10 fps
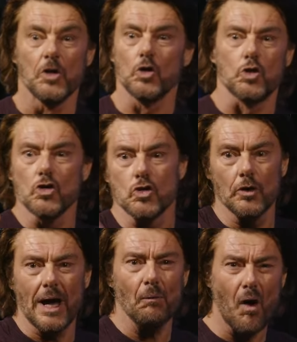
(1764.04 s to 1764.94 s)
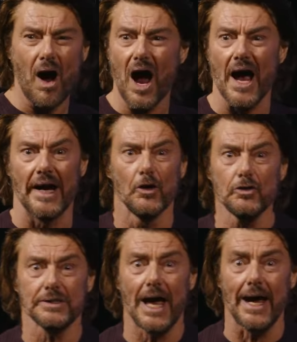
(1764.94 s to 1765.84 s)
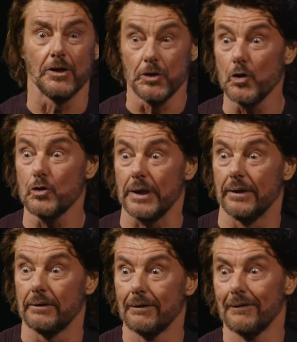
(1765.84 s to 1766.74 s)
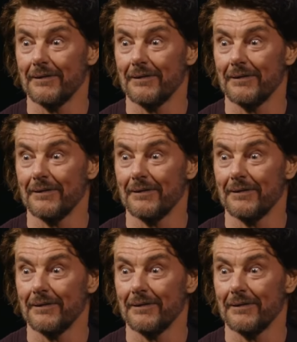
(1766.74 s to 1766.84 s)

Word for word: You shouldn't do that. Why? Who said? You did.